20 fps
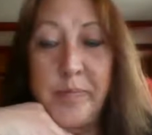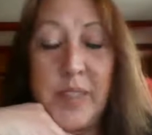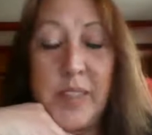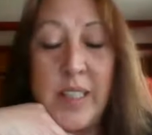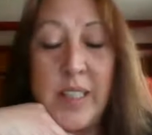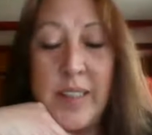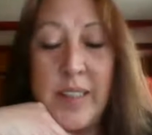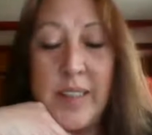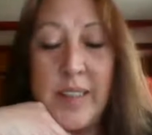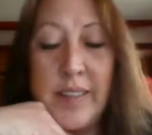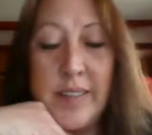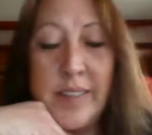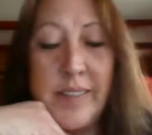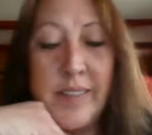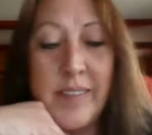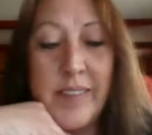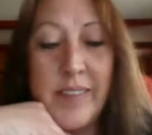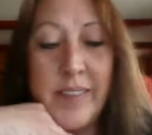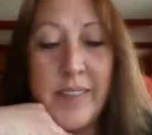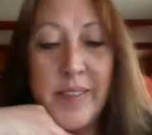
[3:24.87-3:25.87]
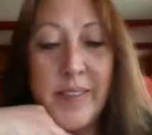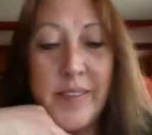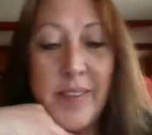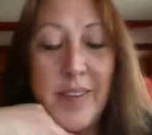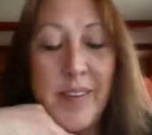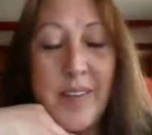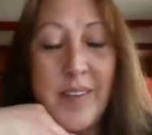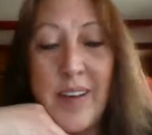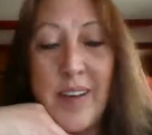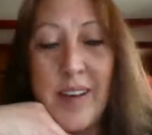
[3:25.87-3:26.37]
and
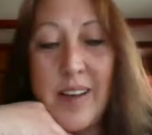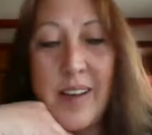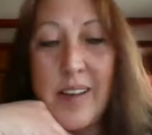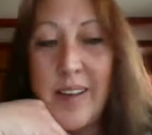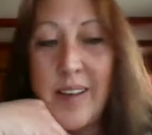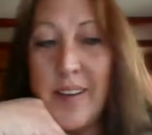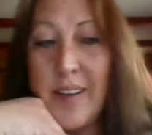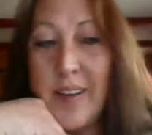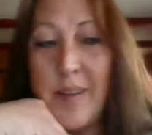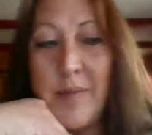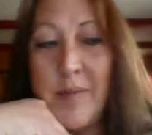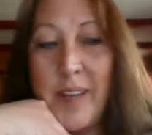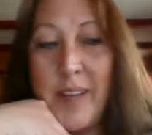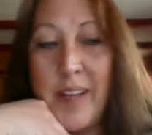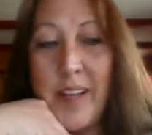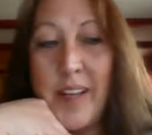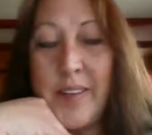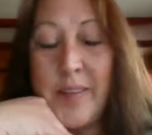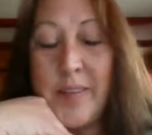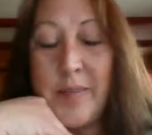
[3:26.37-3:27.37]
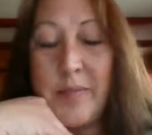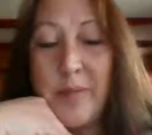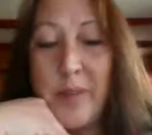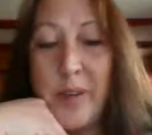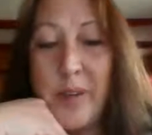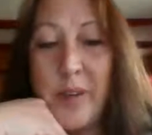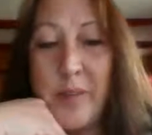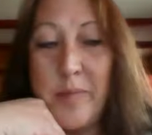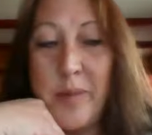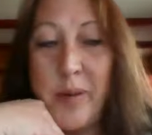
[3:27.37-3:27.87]
I mean, that's
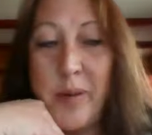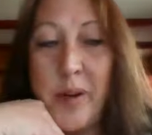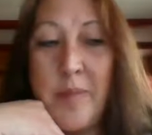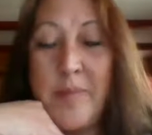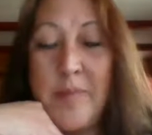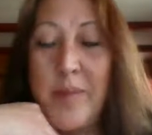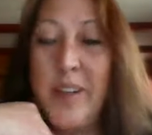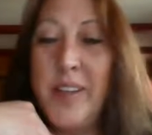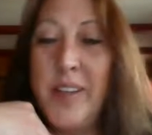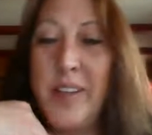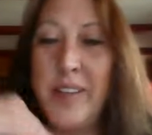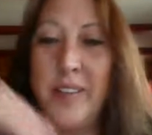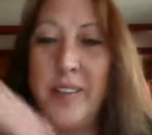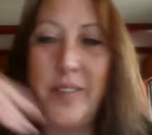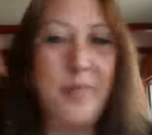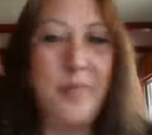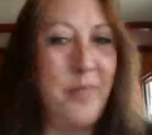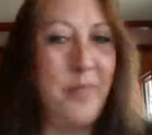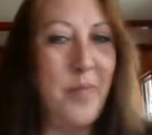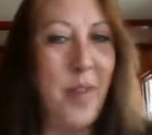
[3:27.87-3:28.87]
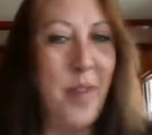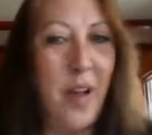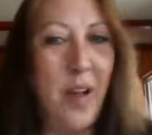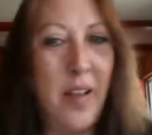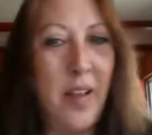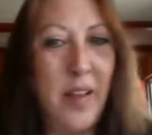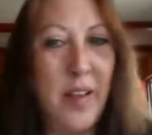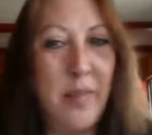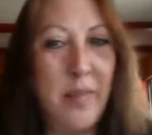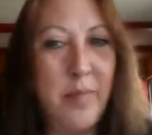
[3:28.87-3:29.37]
really pretty much
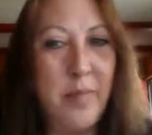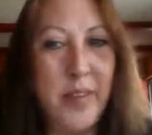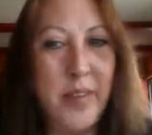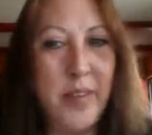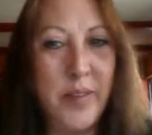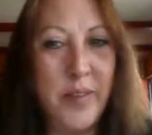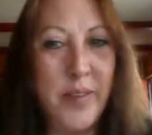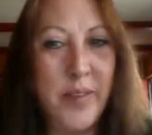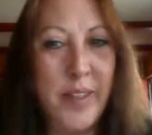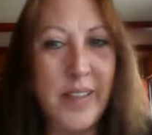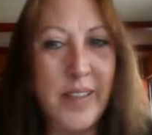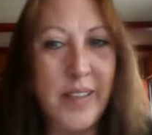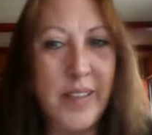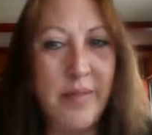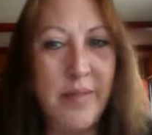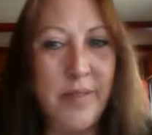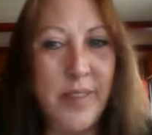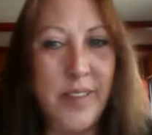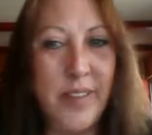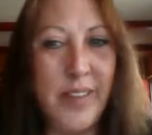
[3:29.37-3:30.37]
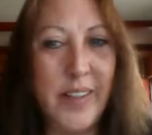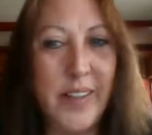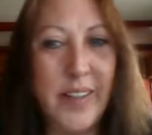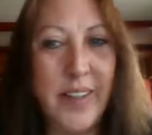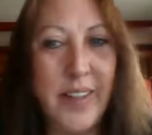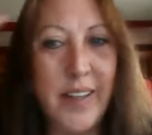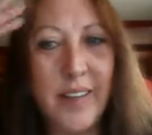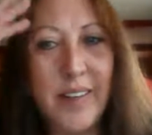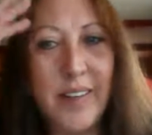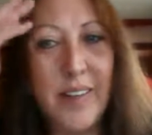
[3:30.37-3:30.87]
all I've been doing
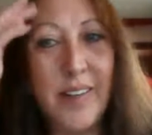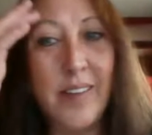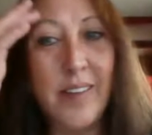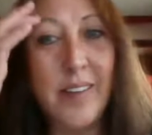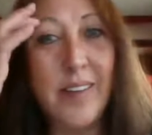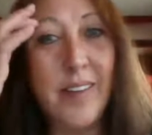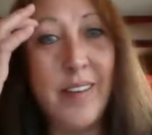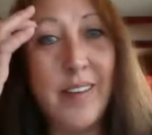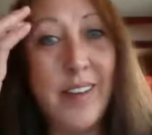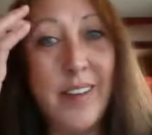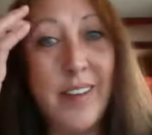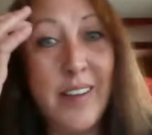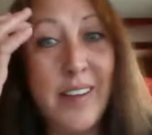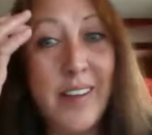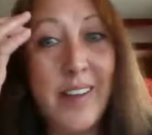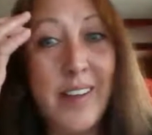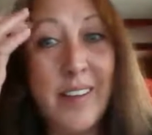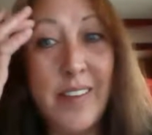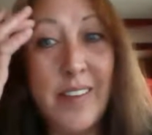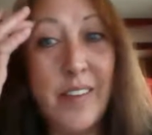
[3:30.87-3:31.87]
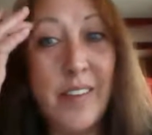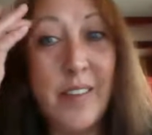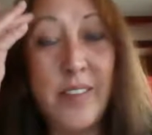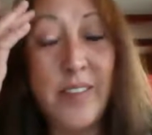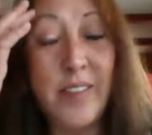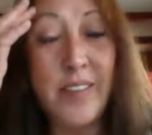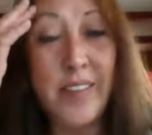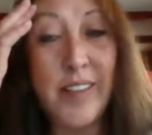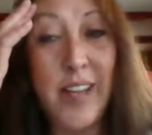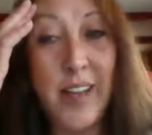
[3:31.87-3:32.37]
differently. You
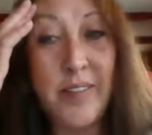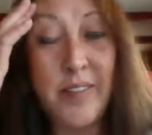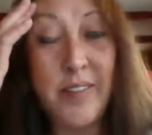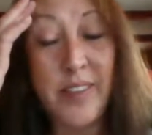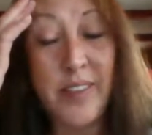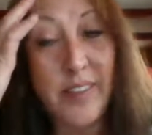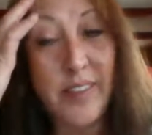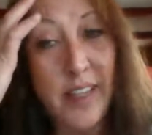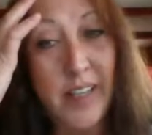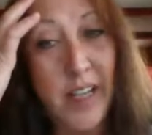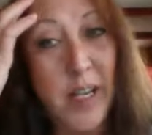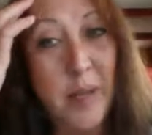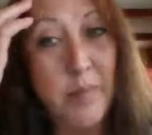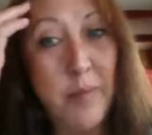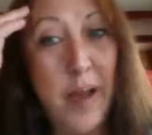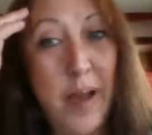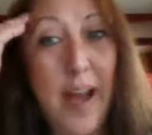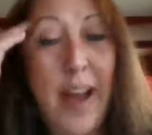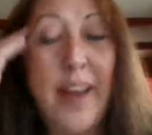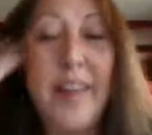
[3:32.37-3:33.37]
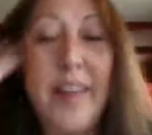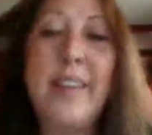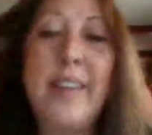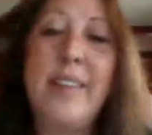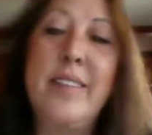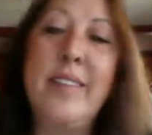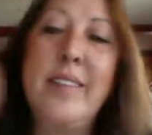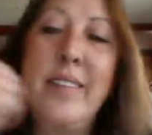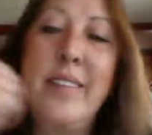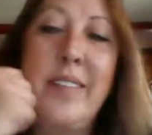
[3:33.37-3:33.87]
just have to keep at
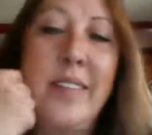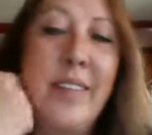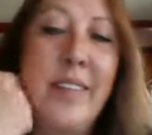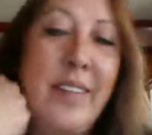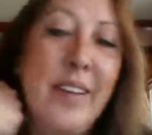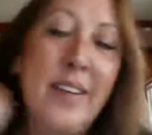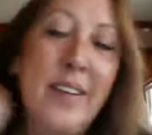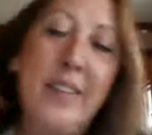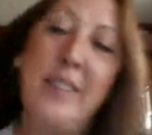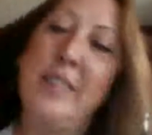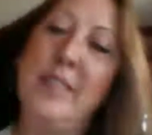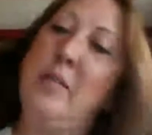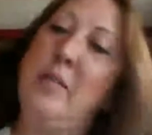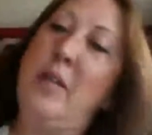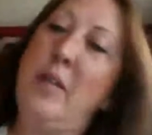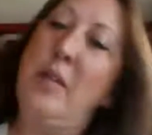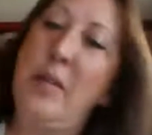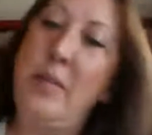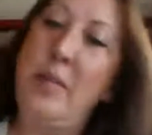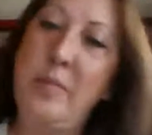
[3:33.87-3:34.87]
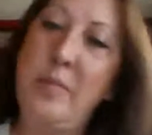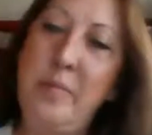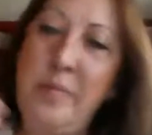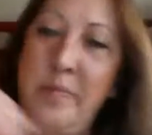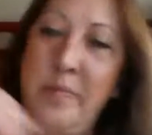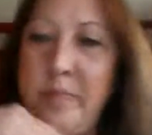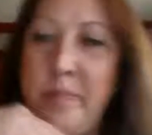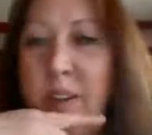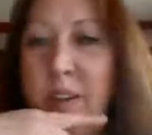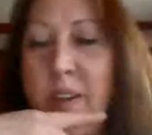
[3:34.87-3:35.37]
it and,
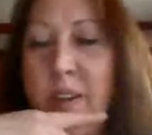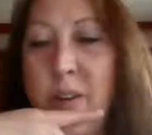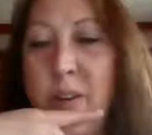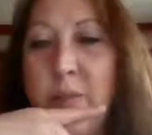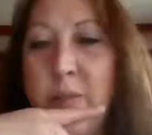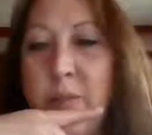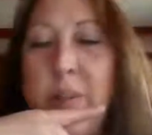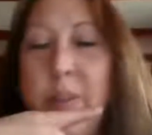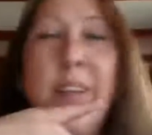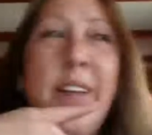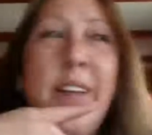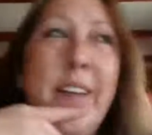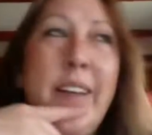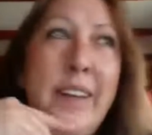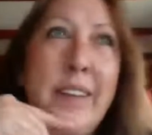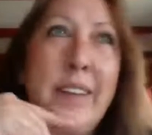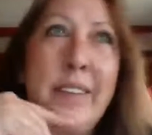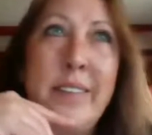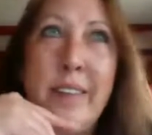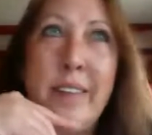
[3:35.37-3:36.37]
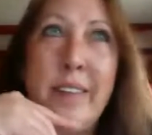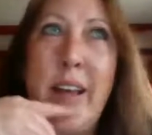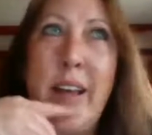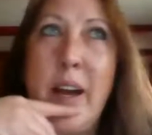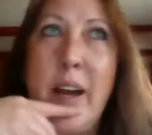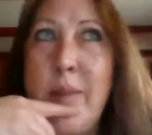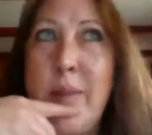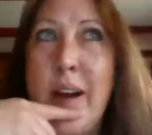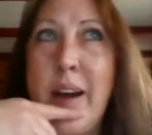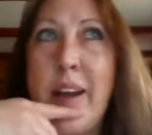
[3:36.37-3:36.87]
really get into
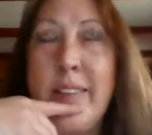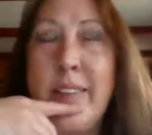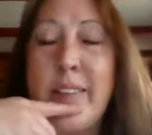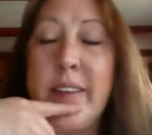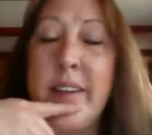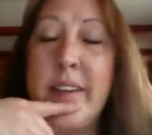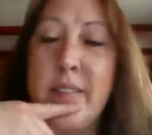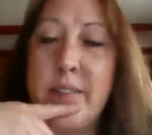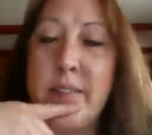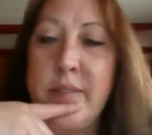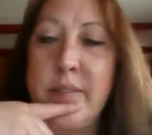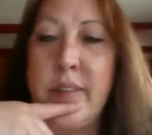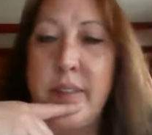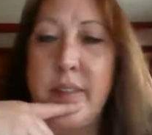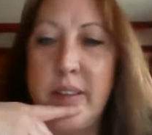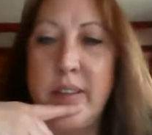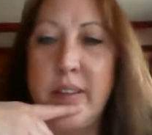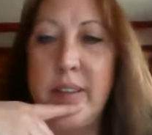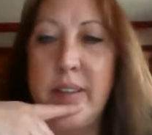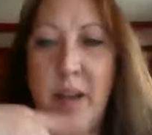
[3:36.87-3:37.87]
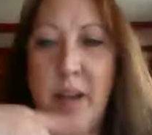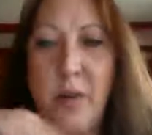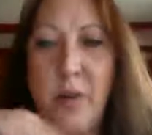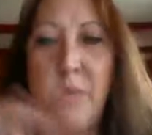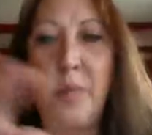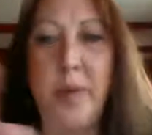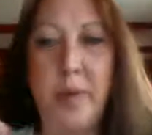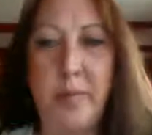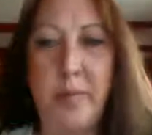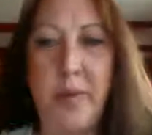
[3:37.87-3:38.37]
that mindset of the
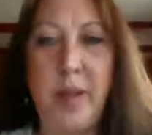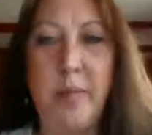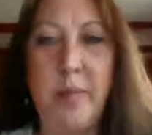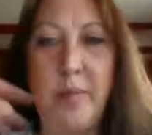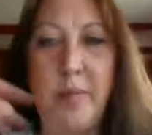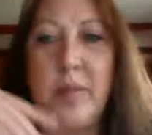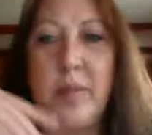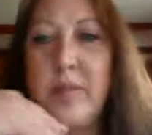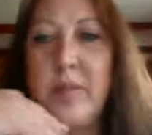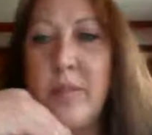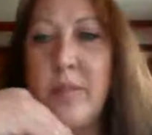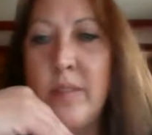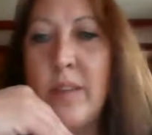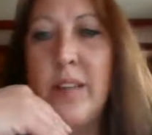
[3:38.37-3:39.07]
helping people.